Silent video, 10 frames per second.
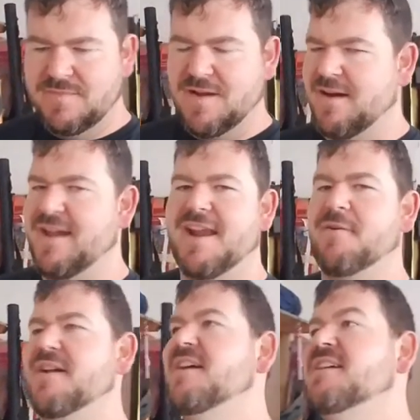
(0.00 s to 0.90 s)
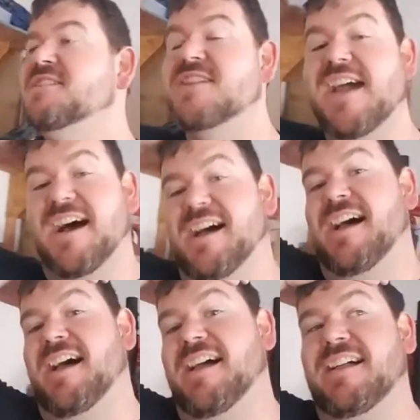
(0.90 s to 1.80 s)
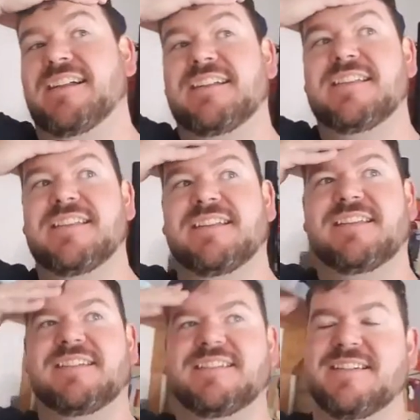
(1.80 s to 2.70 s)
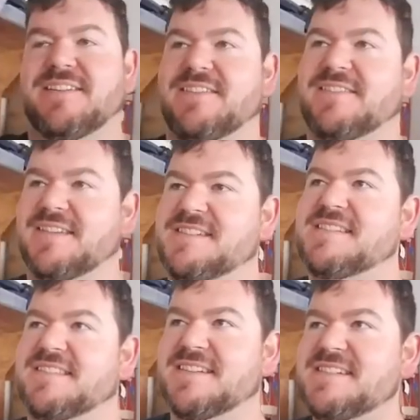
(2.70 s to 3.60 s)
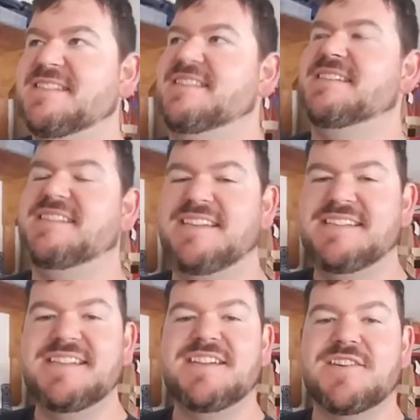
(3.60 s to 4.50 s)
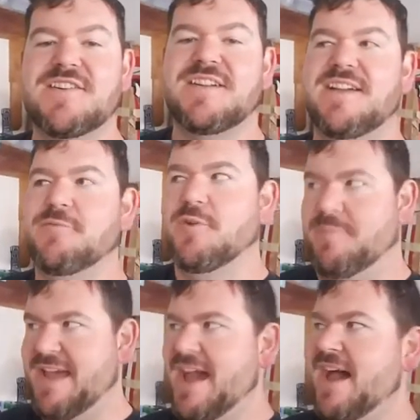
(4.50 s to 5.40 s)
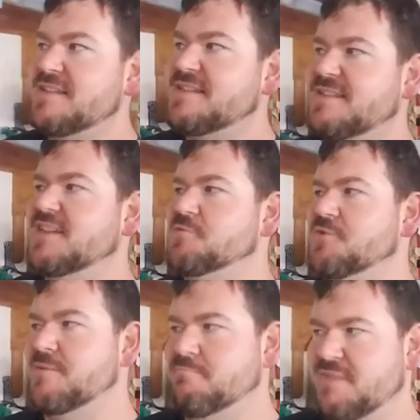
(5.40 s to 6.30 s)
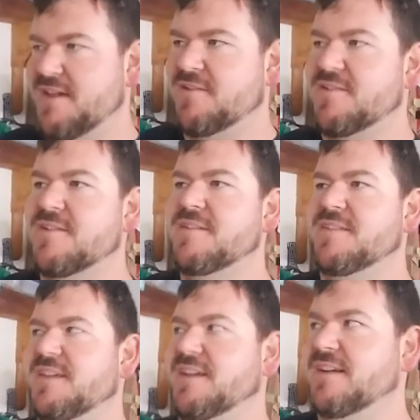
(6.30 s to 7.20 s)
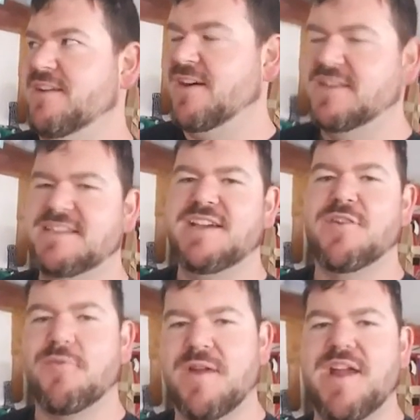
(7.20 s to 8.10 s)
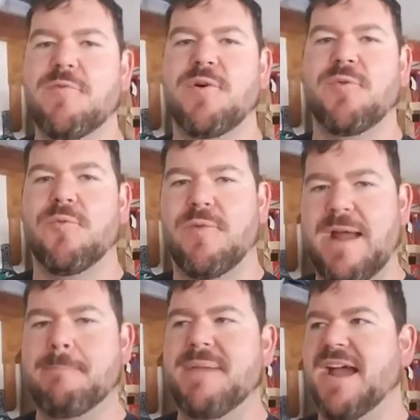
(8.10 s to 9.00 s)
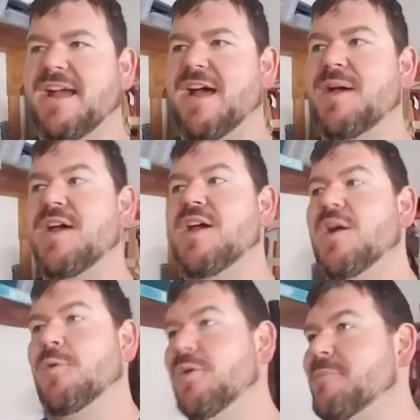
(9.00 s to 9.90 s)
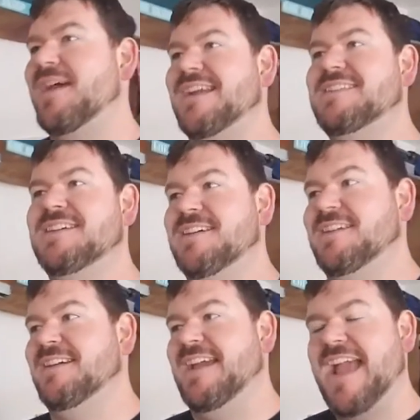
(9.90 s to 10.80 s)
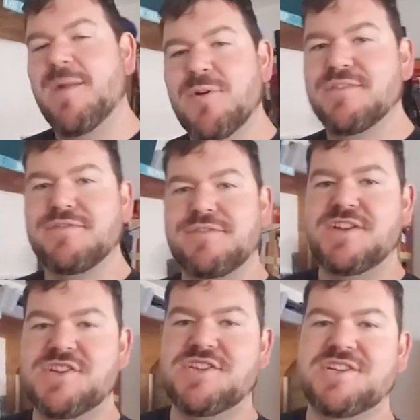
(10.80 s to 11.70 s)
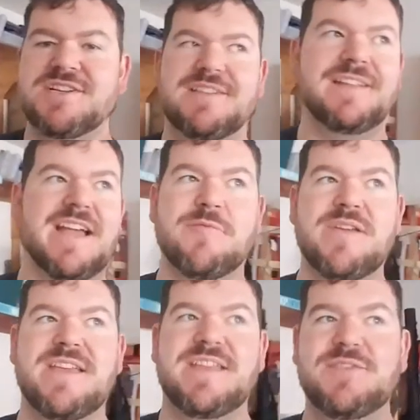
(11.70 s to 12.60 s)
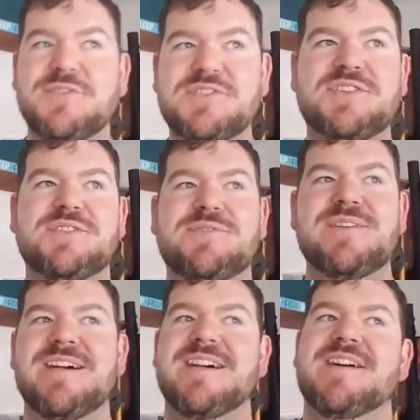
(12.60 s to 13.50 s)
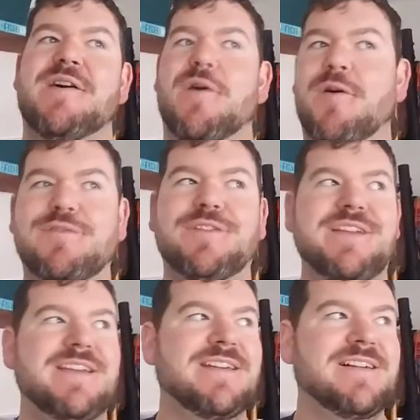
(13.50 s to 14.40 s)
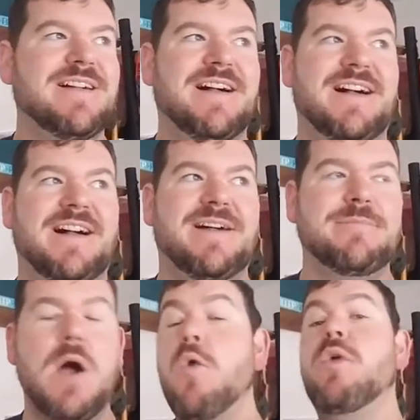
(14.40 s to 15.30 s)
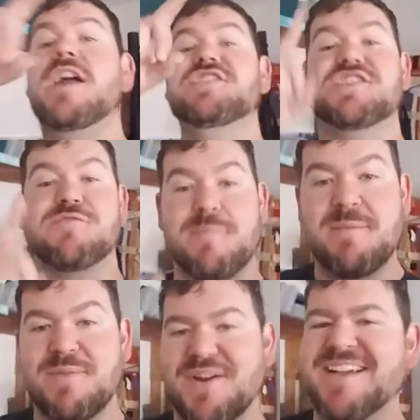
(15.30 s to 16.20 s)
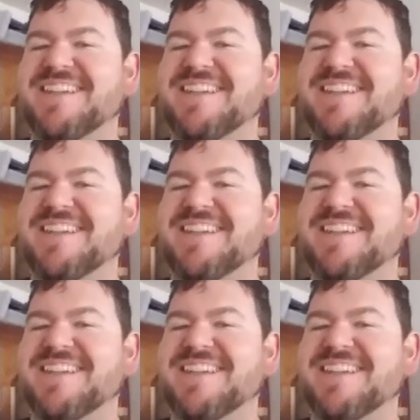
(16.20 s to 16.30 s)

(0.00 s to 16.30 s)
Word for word: All right. Anyway, so yeah, uh, you know this this this season here, it will pass. Things will get better. The content rate will ramp back up. We'll get back to hammering the fish like we used to. Hopefully. Uh, oh, I just remembered.